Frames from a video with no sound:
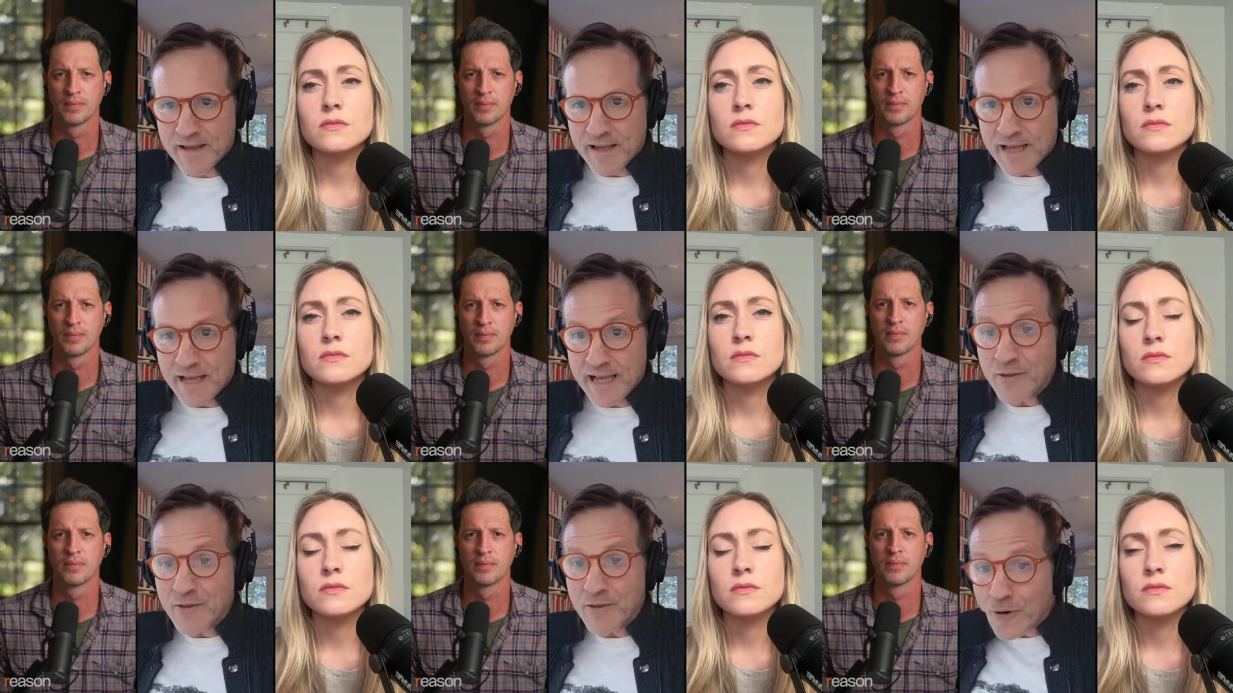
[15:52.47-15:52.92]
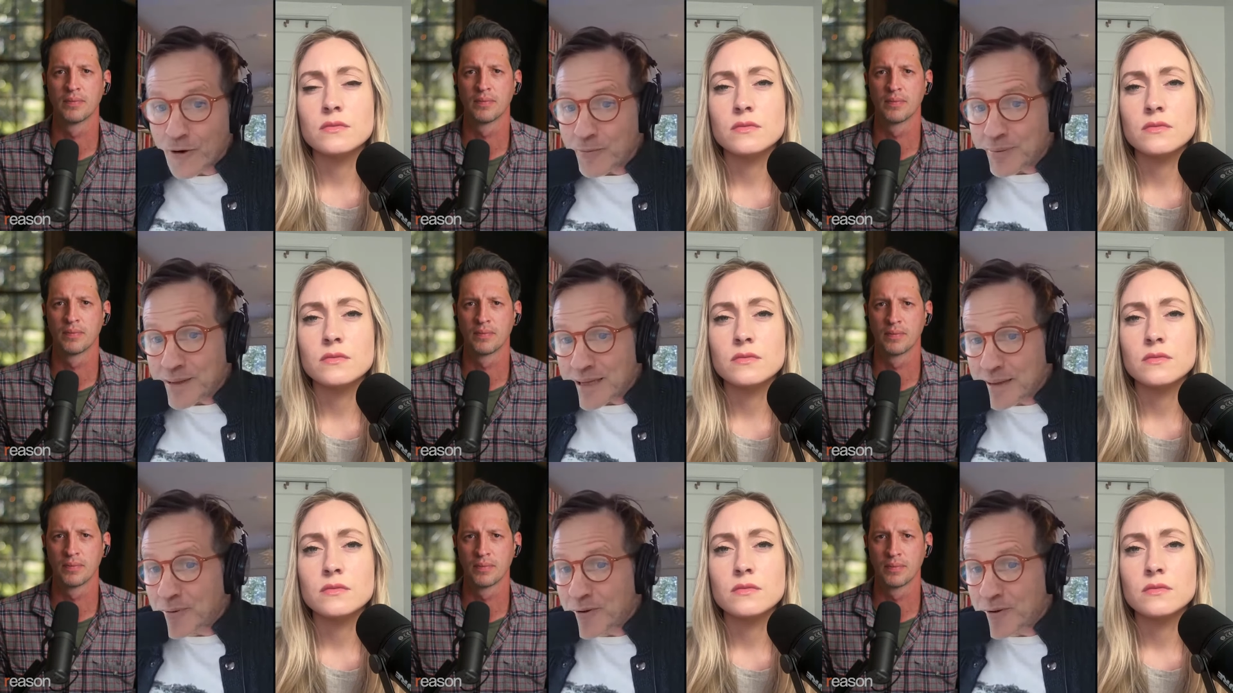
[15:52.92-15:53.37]
Speaker 1: and there are
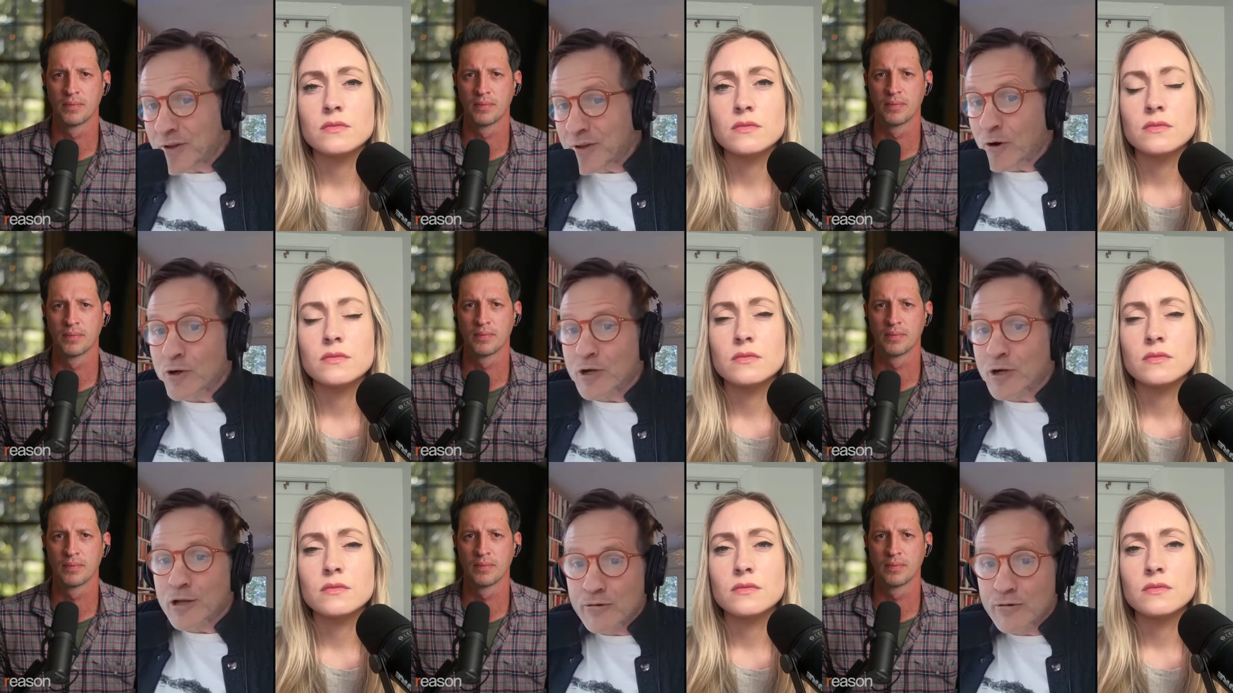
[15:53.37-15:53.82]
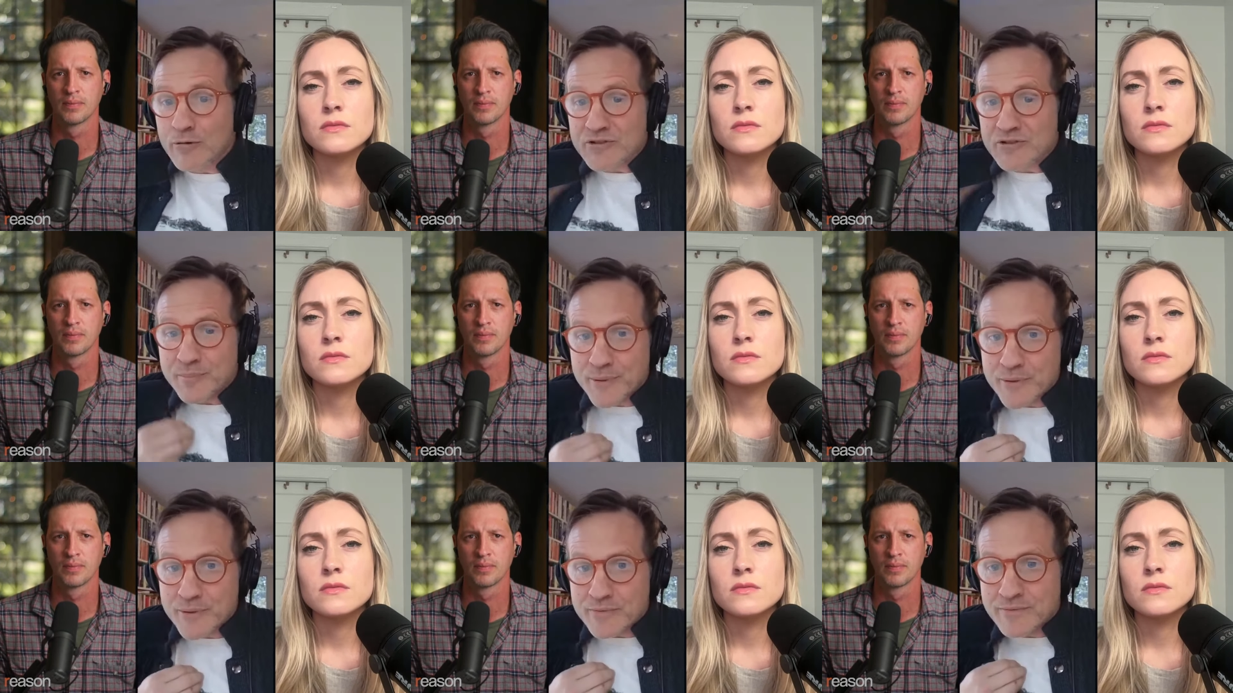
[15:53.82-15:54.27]
people that are close
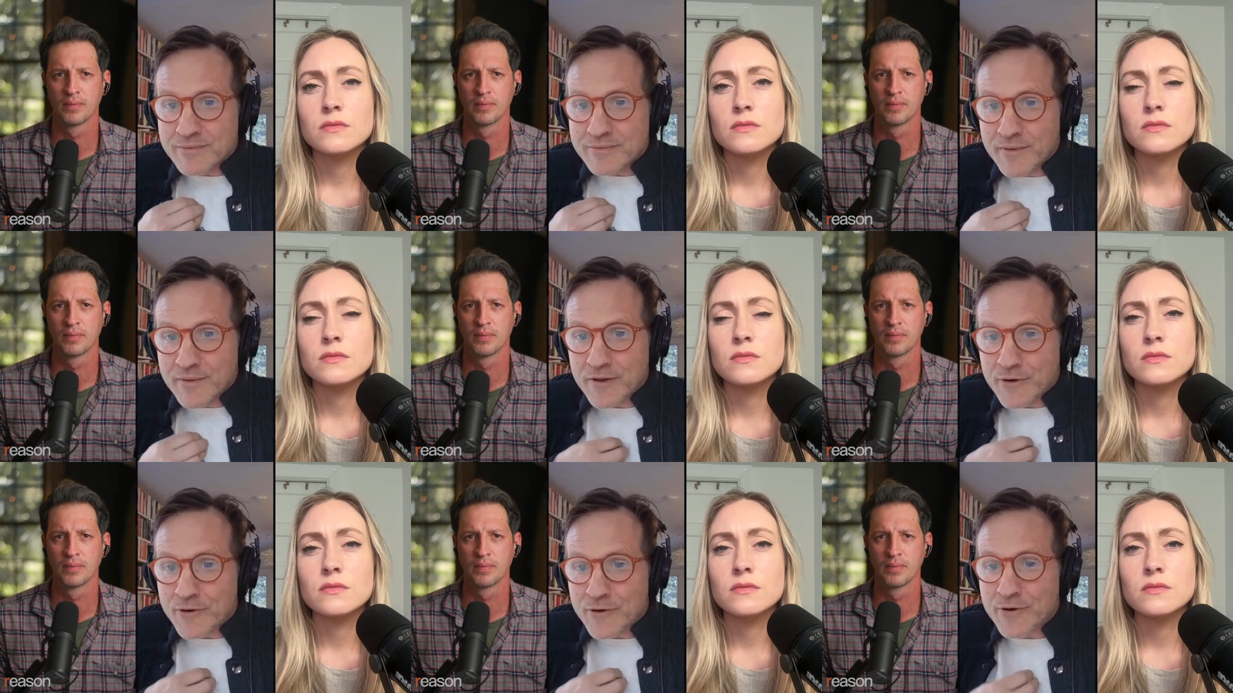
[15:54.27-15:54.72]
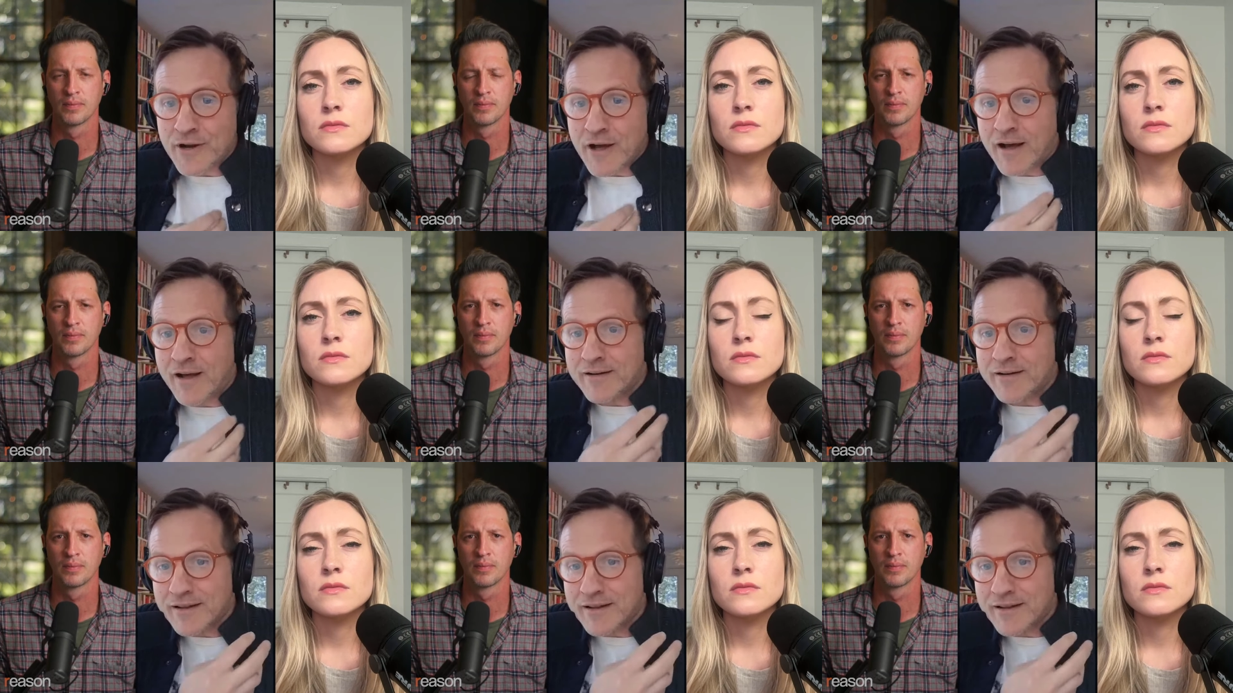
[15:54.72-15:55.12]
to Putin that are not